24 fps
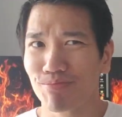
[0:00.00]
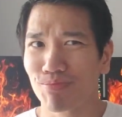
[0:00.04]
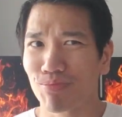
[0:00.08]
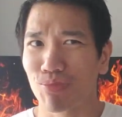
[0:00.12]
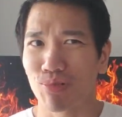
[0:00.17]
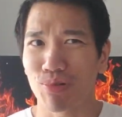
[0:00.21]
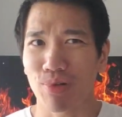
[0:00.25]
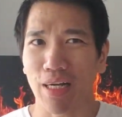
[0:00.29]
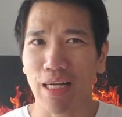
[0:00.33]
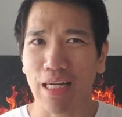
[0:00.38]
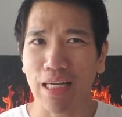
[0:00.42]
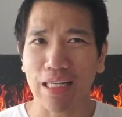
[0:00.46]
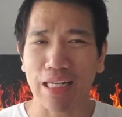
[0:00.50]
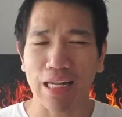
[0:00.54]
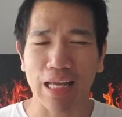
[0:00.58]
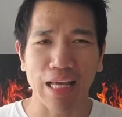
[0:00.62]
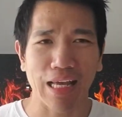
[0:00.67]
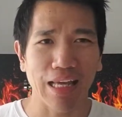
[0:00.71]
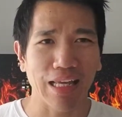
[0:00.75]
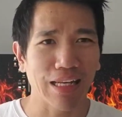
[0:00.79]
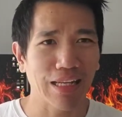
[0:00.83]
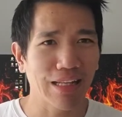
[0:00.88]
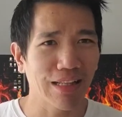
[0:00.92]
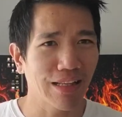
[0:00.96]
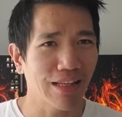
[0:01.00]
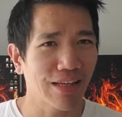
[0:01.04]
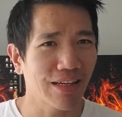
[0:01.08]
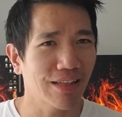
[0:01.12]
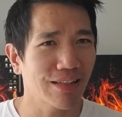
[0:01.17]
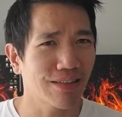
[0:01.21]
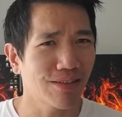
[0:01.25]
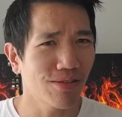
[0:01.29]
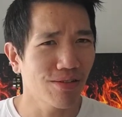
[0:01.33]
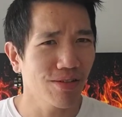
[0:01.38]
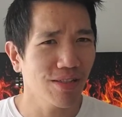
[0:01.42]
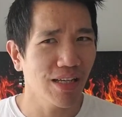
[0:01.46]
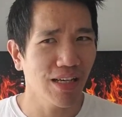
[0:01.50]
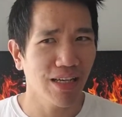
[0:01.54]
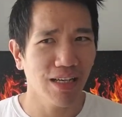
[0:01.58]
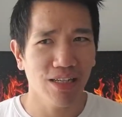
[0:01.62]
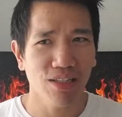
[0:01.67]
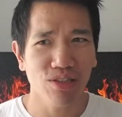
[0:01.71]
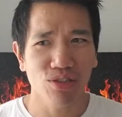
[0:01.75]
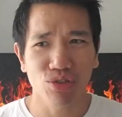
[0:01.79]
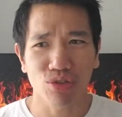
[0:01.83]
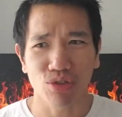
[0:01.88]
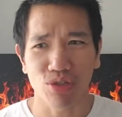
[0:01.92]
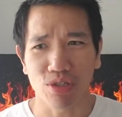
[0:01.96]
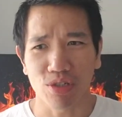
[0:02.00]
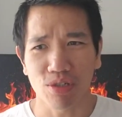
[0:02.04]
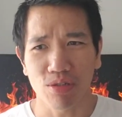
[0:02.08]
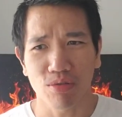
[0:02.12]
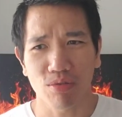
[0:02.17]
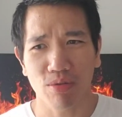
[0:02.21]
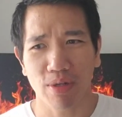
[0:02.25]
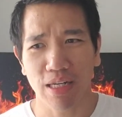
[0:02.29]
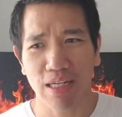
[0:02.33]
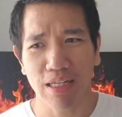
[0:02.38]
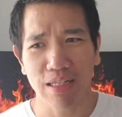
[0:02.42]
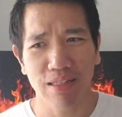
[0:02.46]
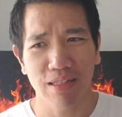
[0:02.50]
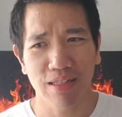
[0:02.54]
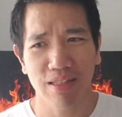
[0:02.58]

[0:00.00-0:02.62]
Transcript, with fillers: Right? And like, okay, sure, right?